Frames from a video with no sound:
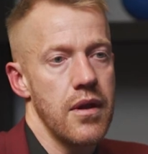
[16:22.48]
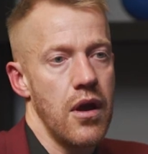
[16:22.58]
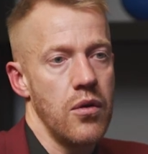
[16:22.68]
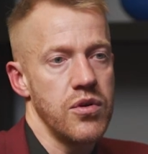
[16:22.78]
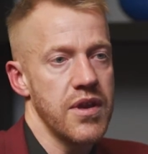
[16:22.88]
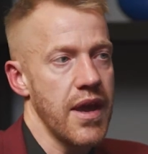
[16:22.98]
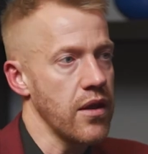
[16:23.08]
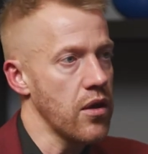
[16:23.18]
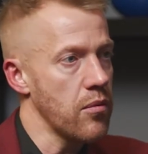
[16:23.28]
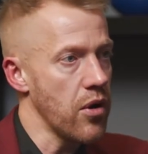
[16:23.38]
I was
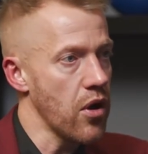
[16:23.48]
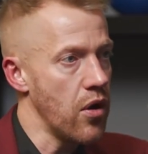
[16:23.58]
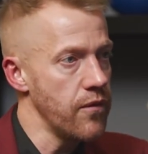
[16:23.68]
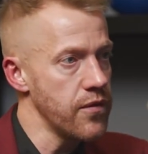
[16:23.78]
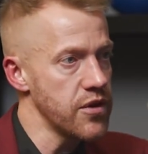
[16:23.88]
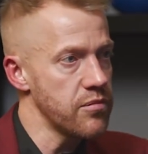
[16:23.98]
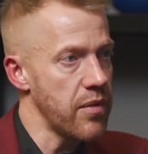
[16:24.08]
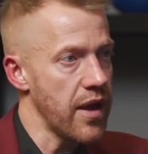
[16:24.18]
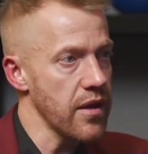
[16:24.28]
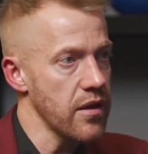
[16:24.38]
getting my confidence
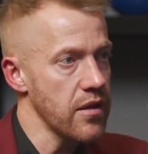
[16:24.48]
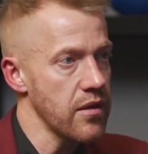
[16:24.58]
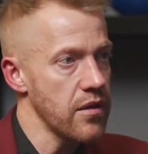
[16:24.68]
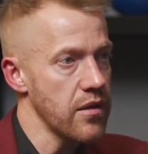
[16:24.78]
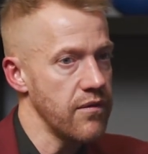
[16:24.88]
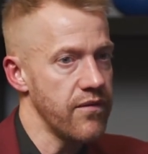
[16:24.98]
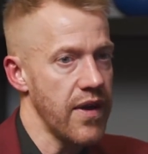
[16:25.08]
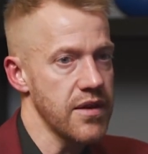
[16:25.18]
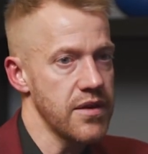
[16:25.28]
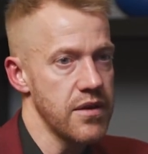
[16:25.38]
back. In
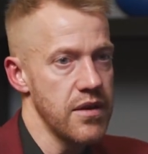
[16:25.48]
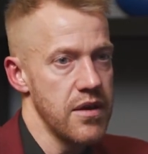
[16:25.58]
fact,